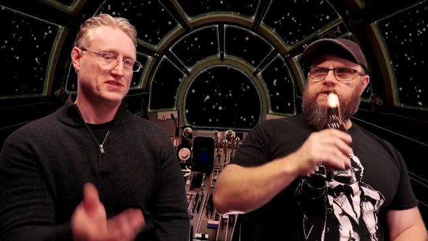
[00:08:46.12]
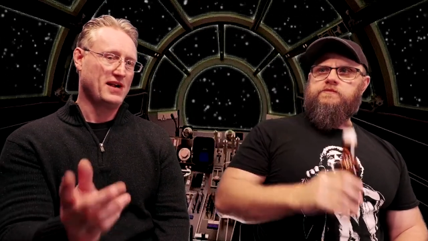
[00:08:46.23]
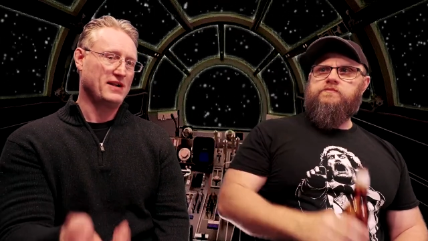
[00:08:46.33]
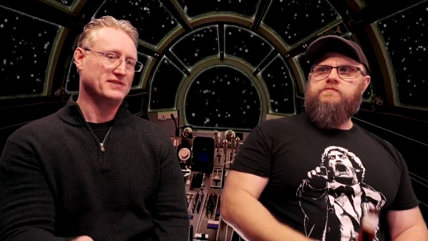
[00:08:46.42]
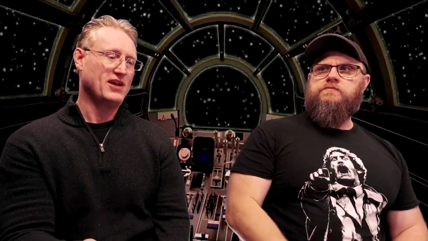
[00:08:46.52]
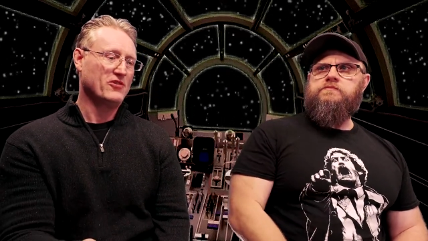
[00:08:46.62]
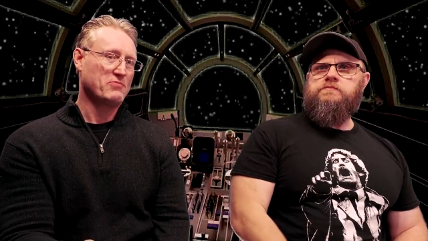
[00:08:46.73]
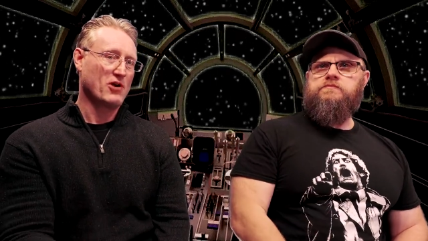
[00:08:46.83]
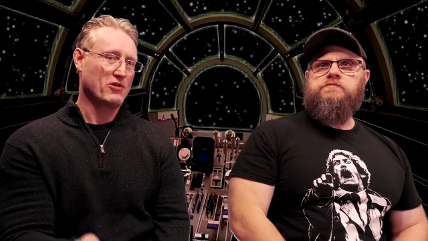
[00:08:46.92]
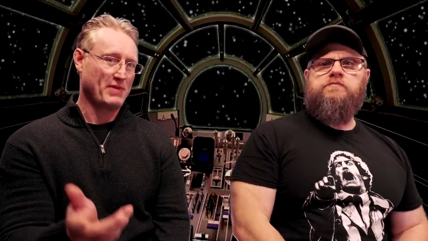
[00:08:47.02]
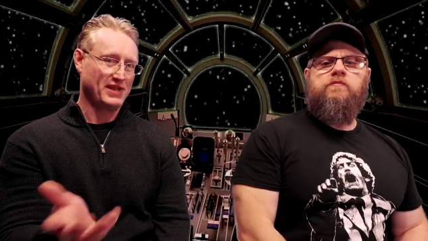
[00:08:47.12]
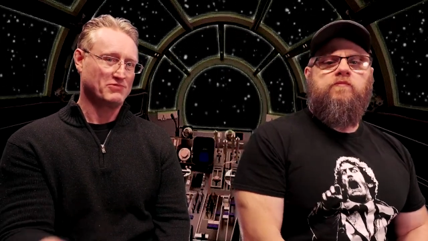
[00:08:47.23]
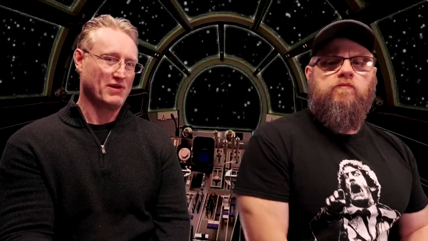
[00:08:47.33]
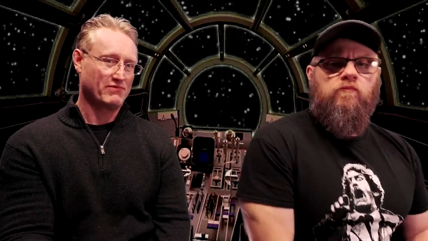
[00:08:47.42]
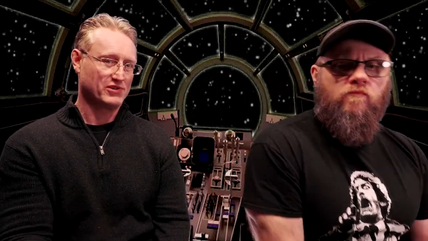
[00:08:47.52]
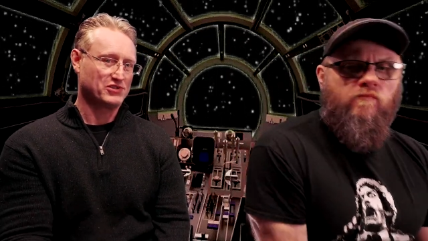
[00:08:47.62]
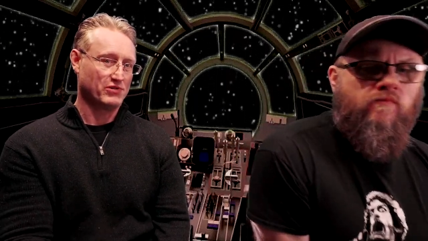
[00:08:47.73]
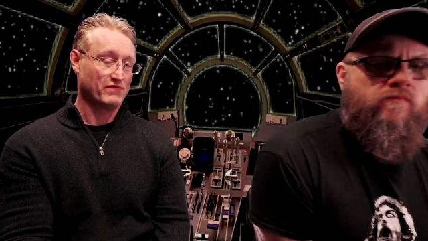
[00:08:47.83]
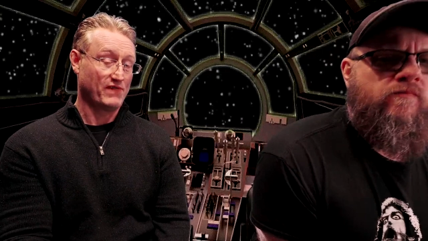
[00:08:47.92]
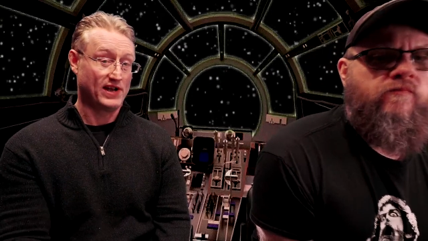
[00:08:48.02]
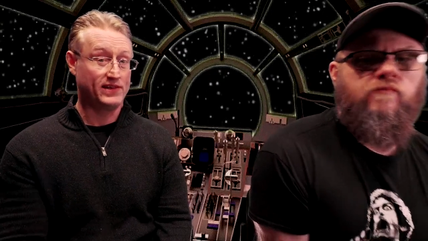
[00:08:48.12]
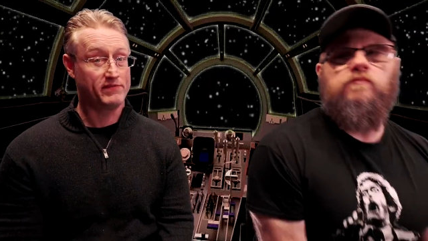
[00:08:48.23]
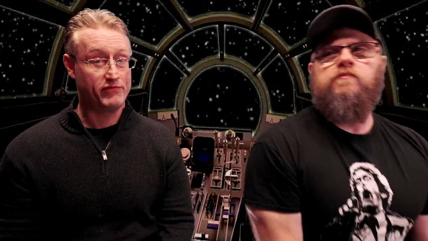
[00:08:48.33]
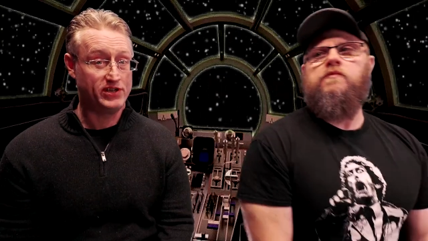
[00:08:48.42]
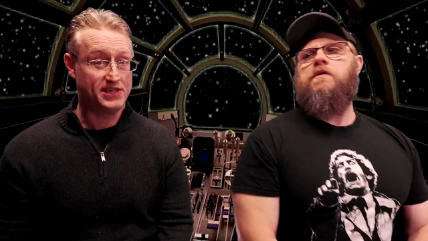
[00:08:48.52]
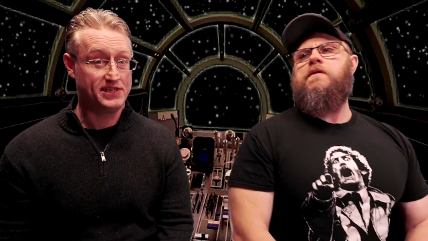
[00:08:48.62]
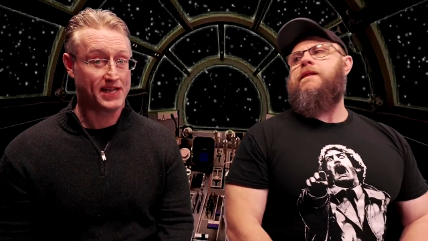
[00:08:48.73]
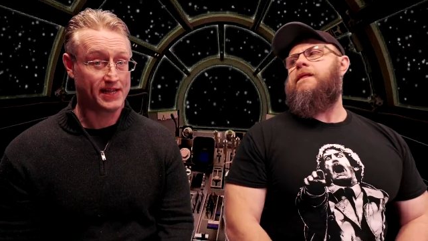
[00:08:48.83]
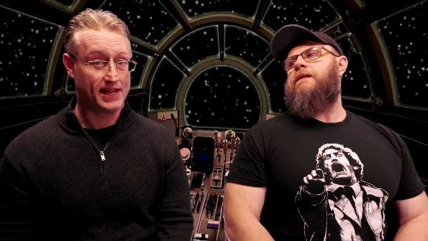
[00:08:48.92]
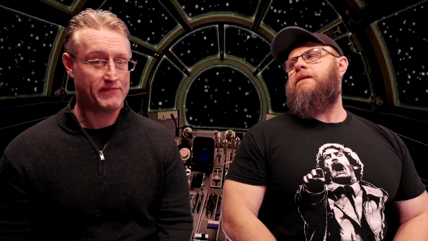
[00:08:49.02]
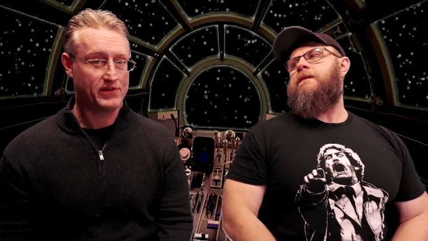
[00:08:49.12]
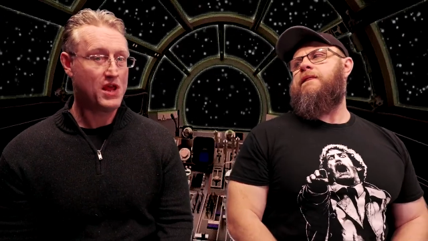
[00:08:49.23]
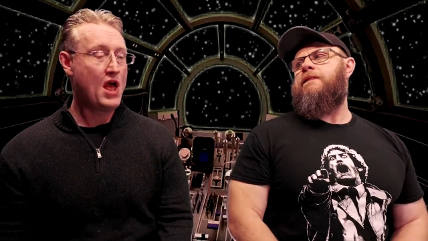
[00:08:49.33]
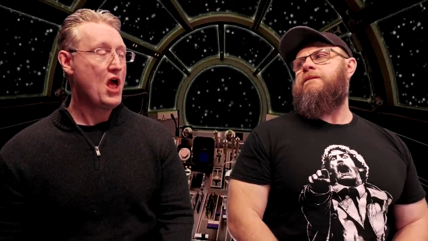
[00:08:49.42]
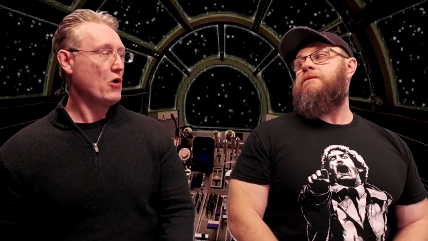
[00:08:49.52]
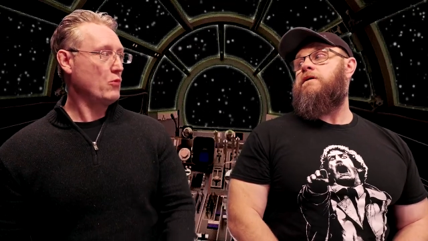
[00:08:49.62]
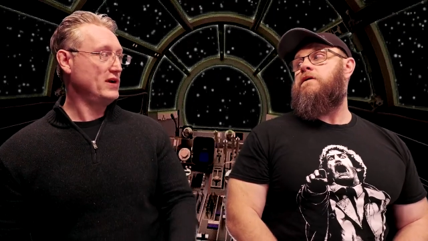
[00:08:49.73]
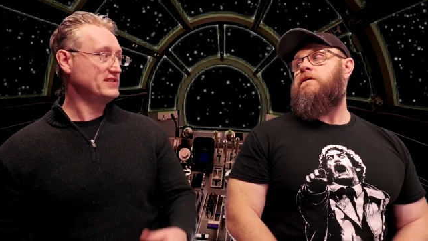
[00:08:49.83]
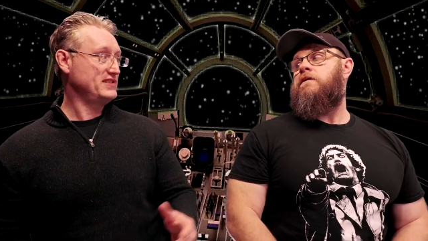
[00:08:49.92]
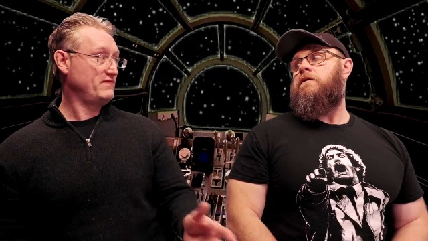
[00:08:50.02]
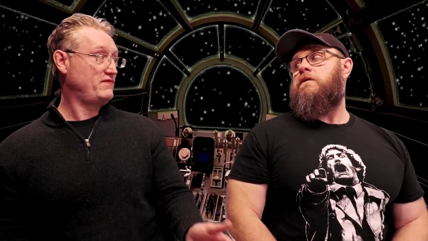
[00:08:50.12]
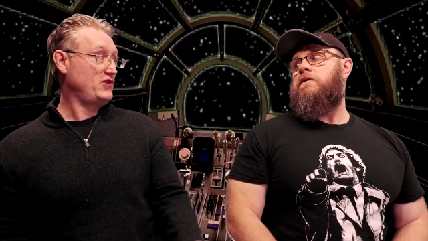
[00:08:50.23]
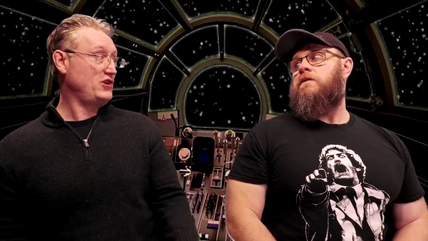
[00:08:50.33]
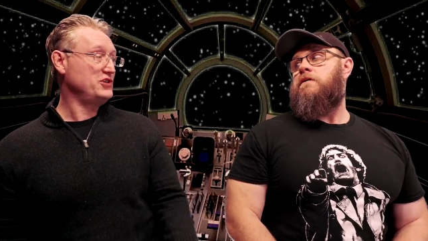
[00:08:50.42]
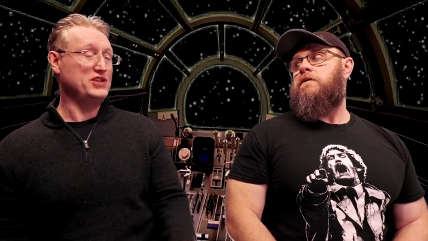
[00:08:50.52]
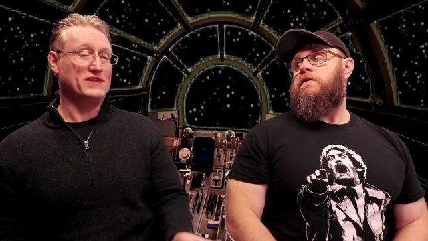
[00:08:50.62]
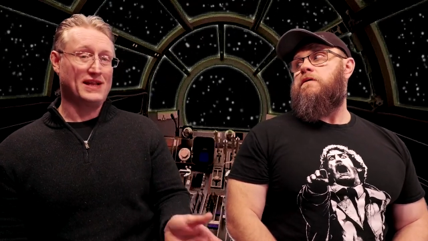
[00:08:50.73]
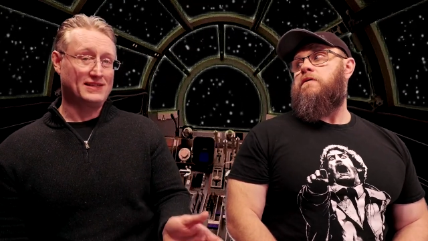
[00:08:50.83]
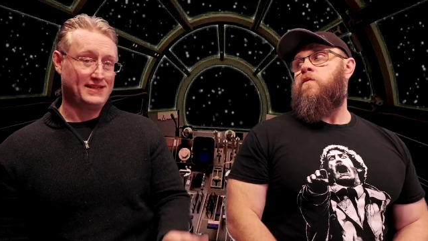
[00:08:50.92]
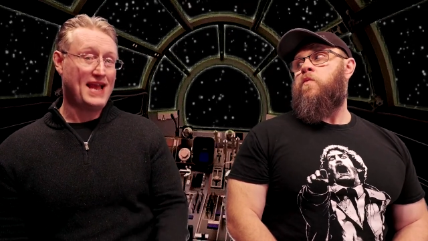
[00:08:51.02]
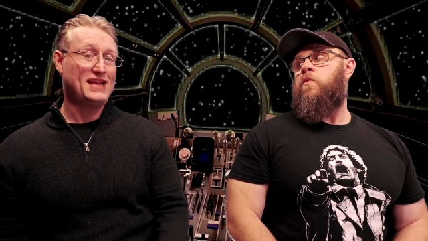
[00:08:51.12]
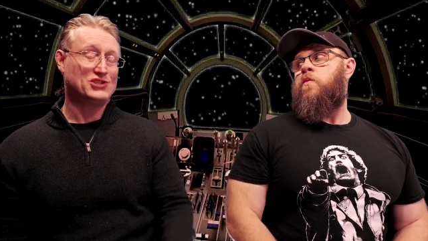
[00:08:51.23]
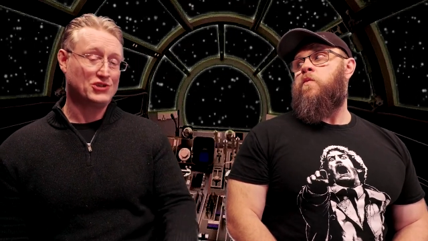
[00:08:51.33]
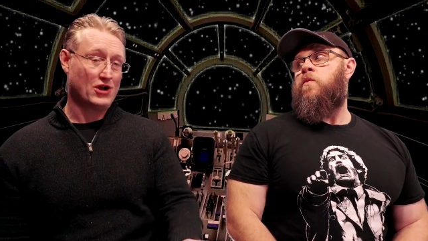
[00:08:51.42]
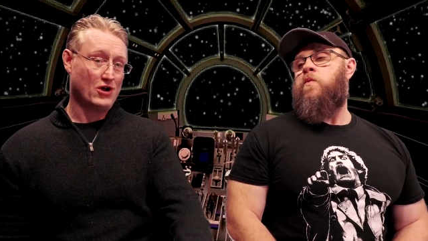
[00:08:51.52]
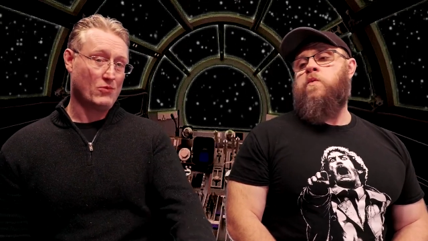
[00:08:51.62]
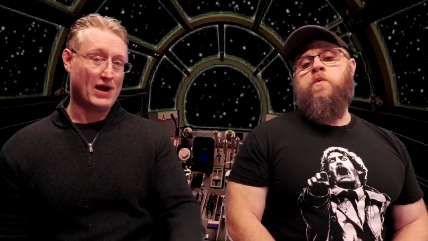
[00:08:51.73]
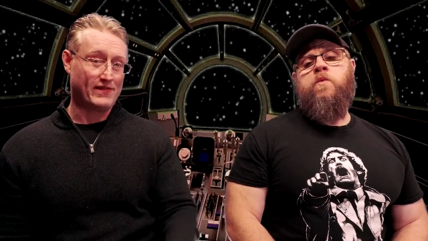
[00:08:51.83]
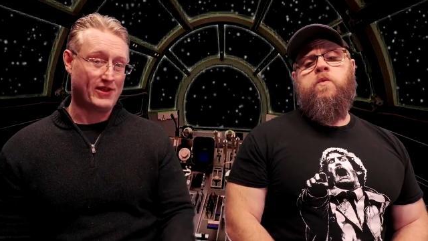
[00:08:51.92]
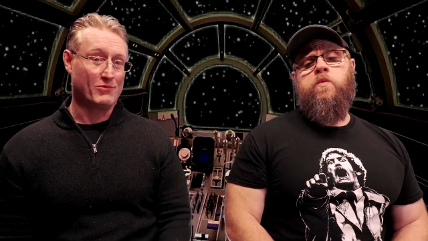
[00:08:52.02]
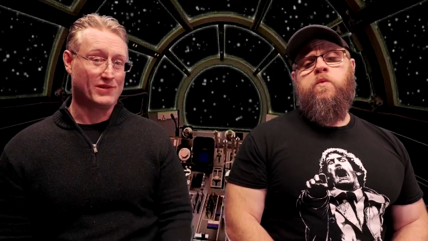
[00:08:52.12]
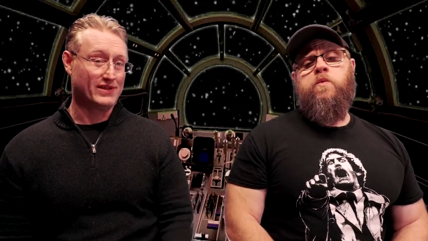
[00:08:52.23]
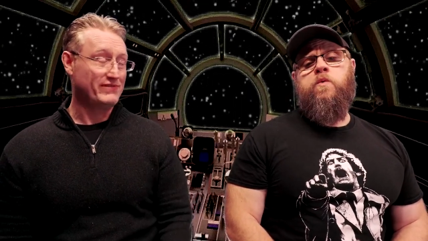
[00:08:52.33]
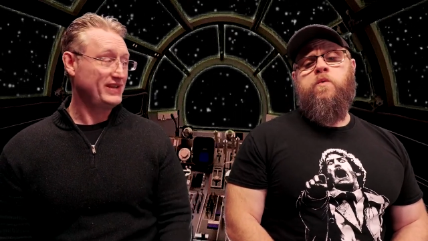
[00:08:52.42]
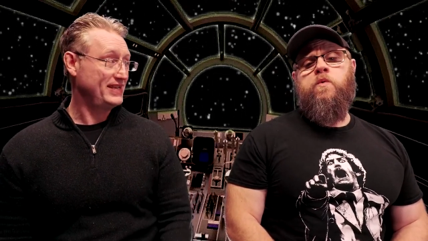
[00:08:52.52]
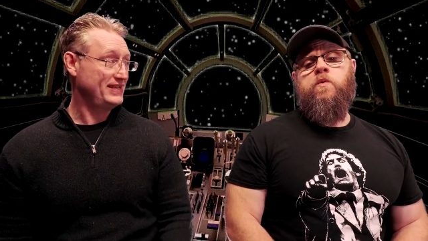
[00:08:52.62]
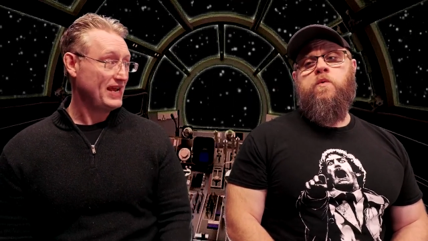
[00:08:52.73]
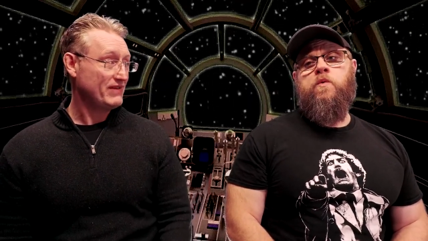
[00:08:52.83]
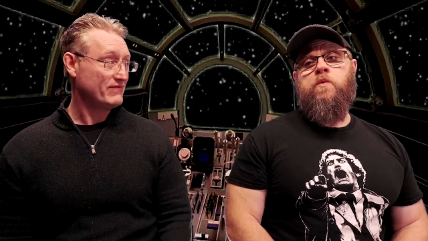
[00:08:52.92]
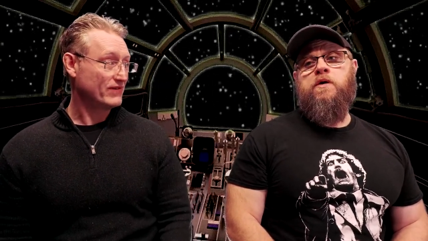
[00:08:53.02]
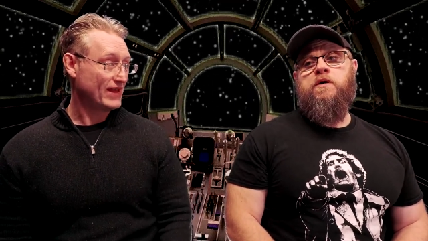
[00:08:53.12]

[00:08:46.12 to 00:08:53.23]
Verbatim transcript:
Speaker 1: so South Park makes reference to it, fighting the Frizzies at eleven was the version that they saw while they were living in Denver.